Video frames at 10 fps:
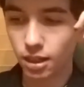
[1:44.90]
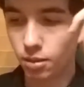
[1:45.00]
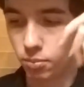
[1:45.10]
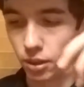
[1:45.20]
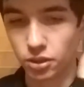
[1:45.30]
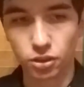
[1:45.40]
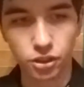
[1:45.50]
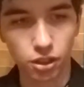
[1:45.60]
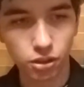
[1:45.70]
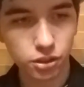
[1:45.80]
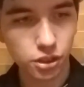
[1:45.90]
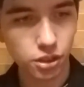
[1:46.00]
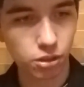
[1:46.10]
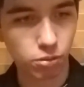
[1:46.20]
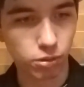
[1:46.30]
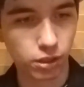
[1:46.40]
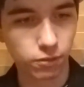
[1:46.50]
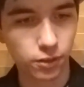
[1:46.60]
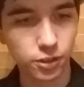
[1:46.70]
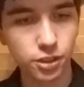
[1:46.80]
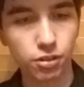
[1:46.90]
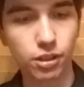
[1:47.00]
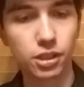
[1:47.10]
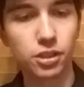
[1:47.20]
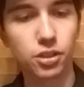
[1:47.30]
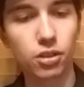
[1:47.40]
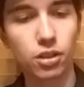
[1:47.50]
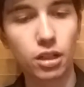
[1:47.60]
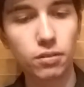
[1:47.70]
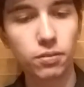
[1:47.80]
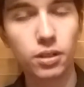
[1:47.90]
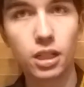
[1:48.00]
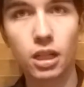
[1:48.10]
But to start, we are first going to start off